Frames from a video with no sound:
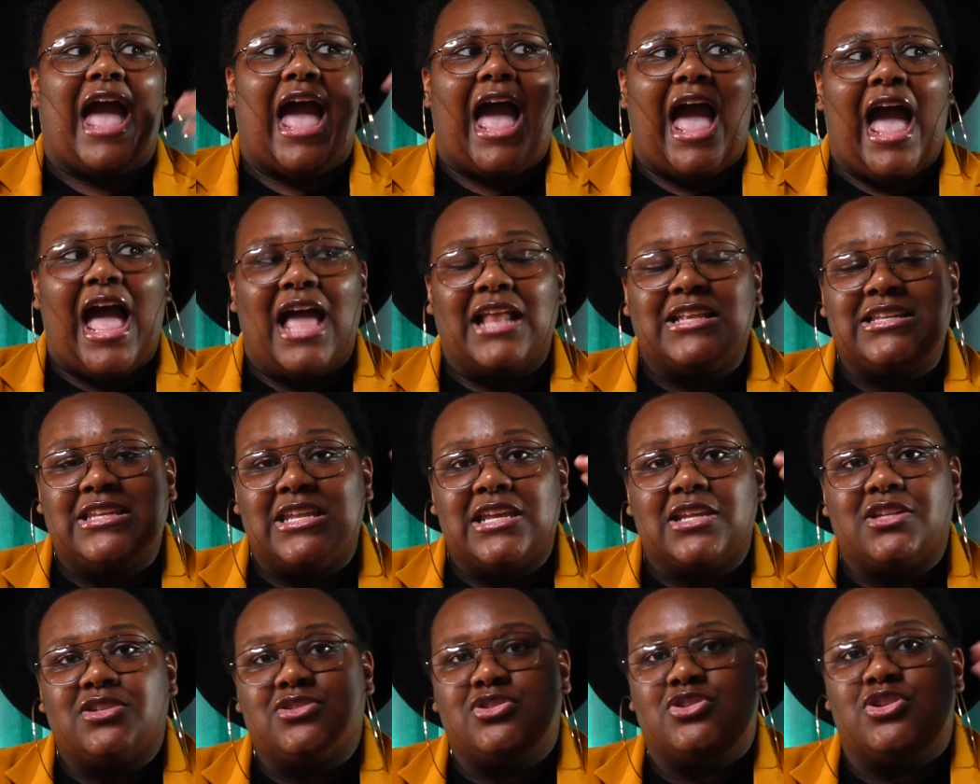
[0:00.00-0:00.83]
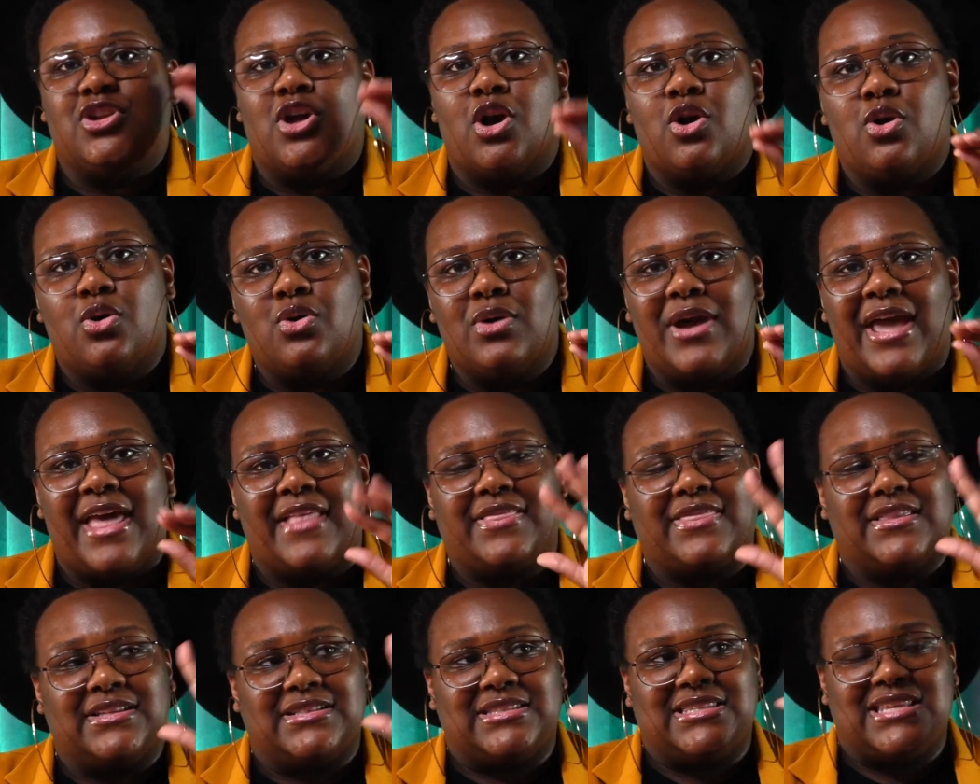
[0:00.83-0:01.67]
I didn't know
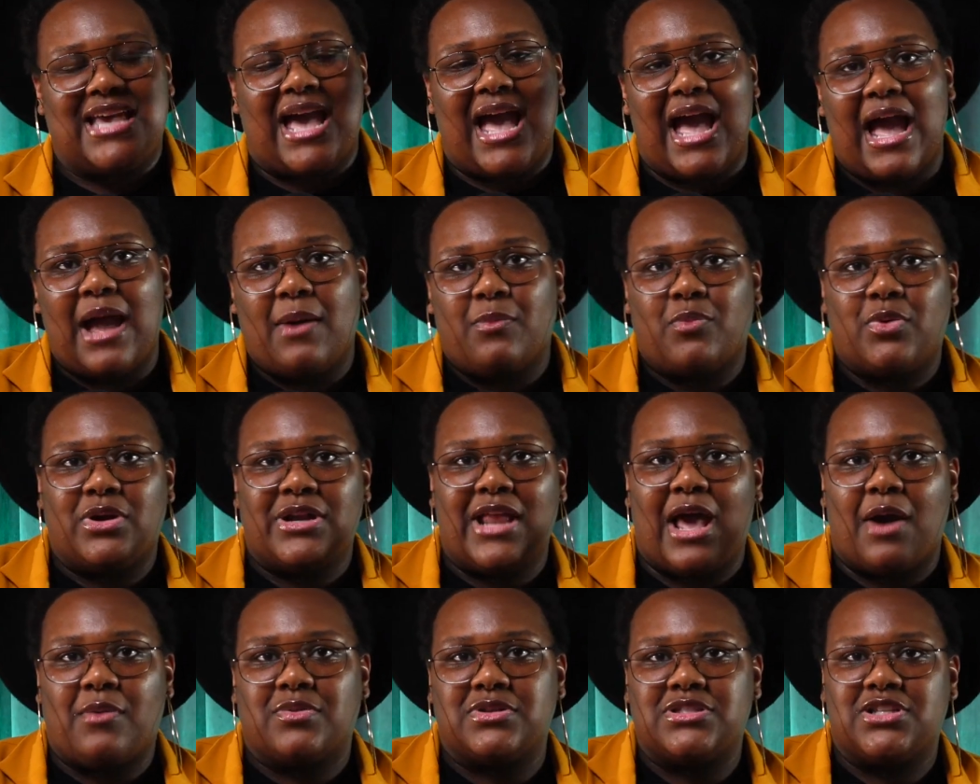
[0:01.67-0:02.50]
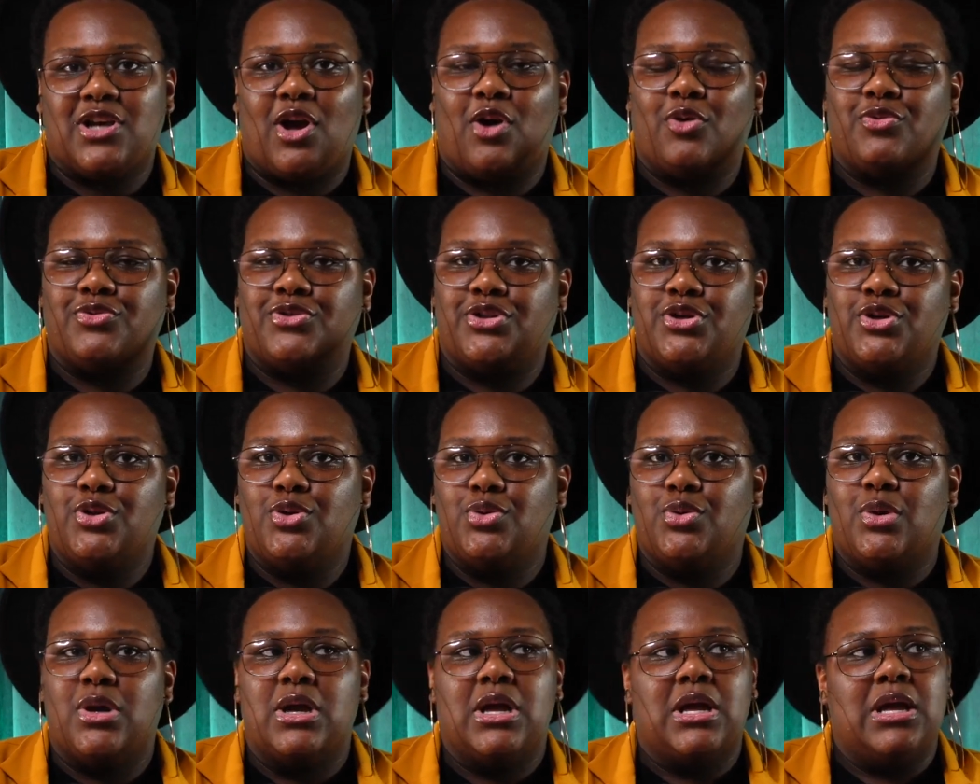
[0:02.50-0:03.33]
at the time what I was going to
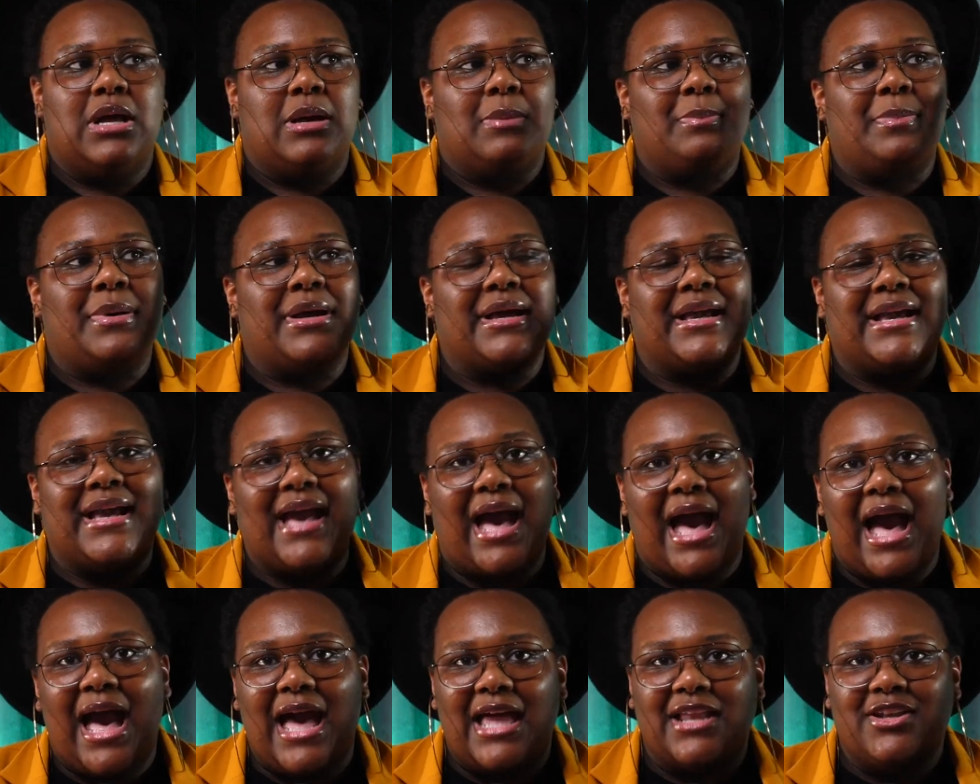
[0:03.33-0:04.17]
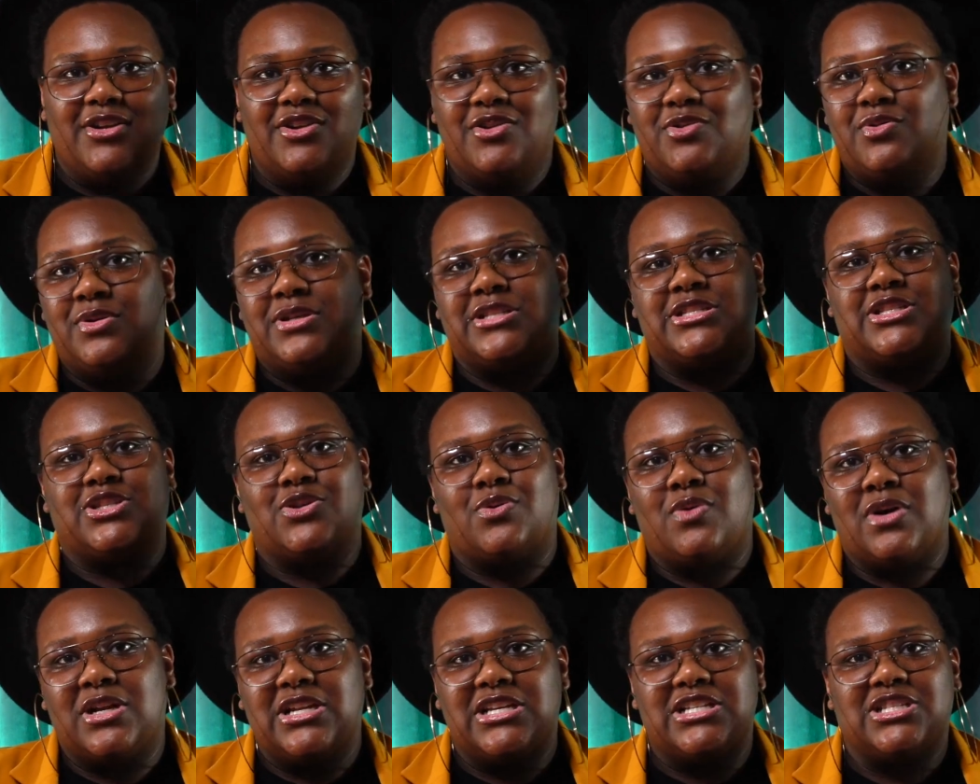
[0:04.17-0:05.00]
do. But God knew in
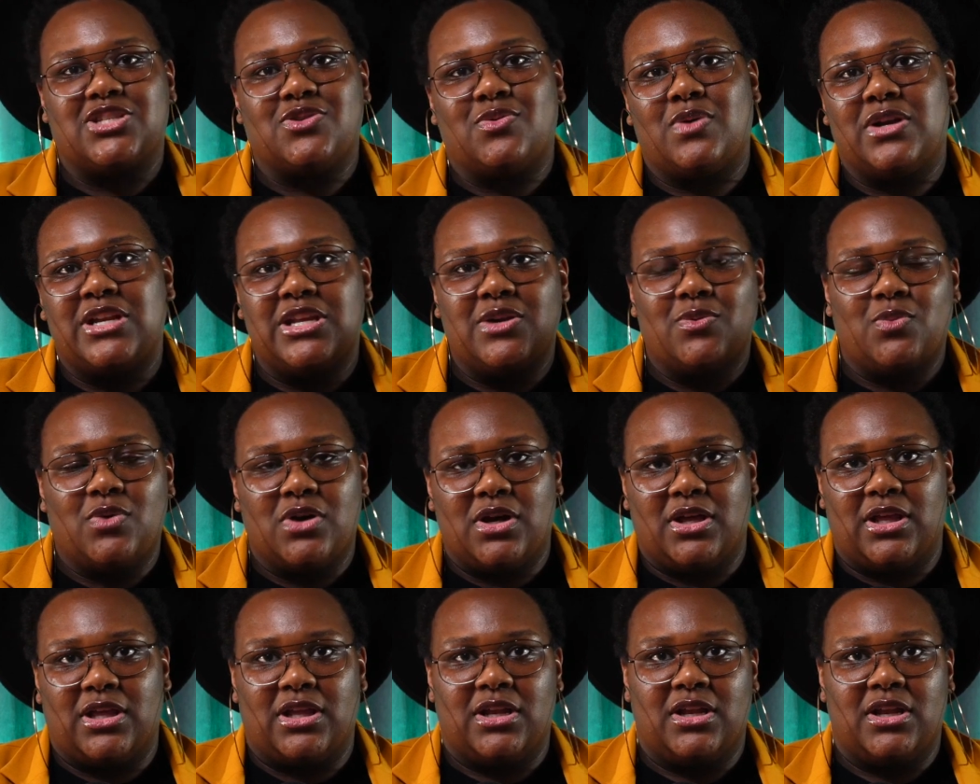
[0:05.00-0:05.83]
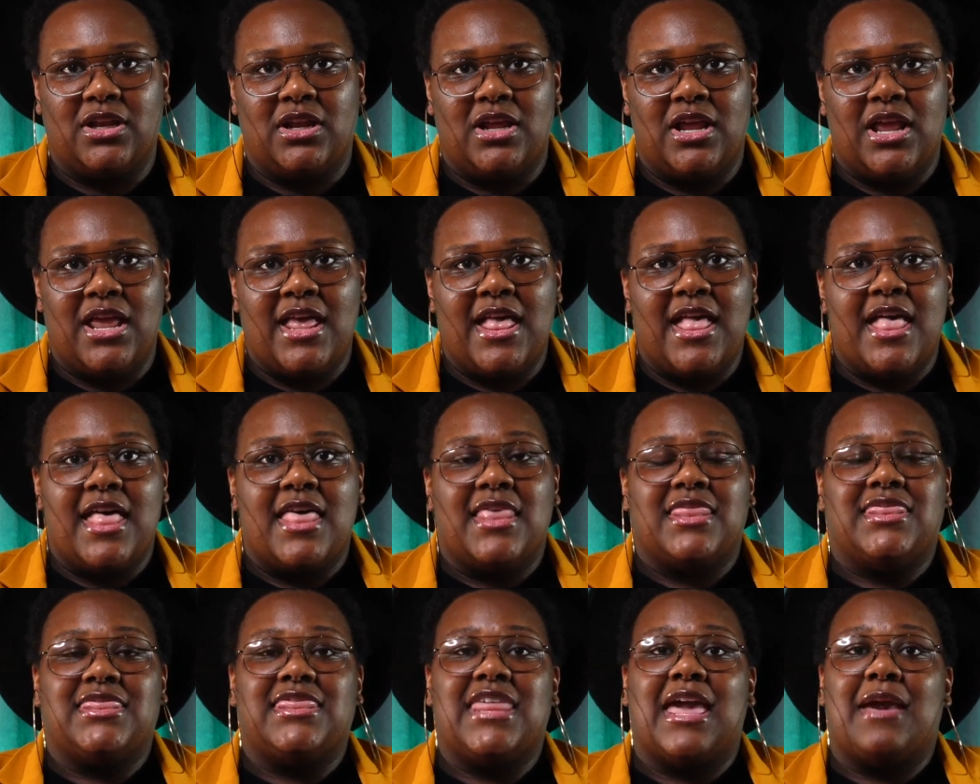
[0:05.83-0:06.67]
twenty twenty-one
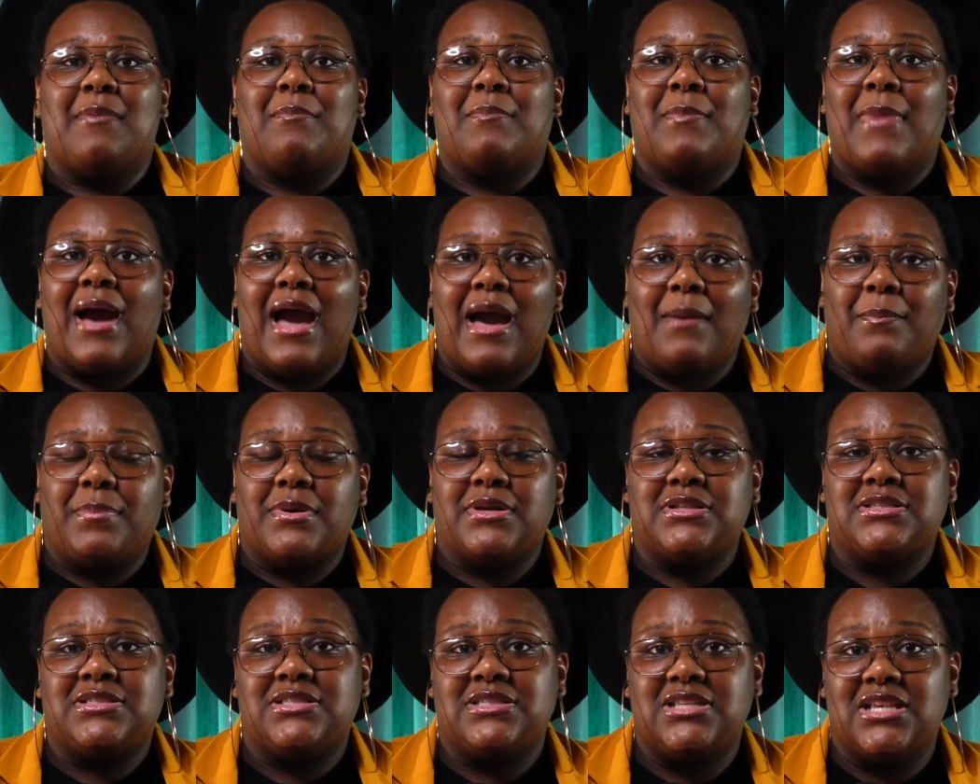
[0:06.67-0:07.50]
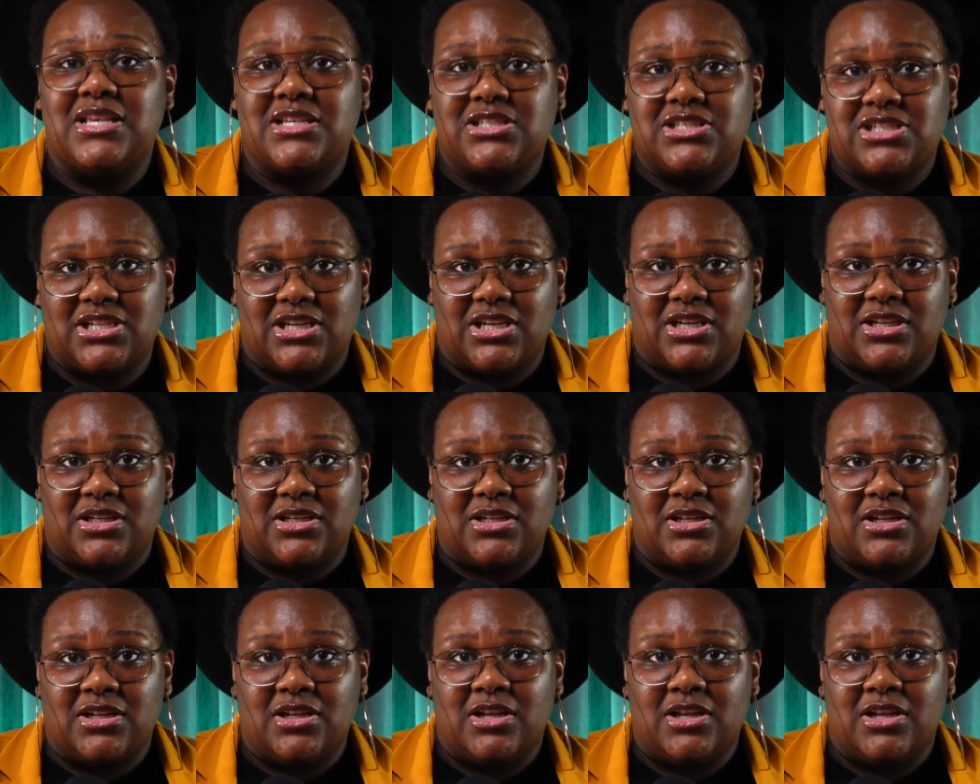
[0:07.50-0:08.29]
that my position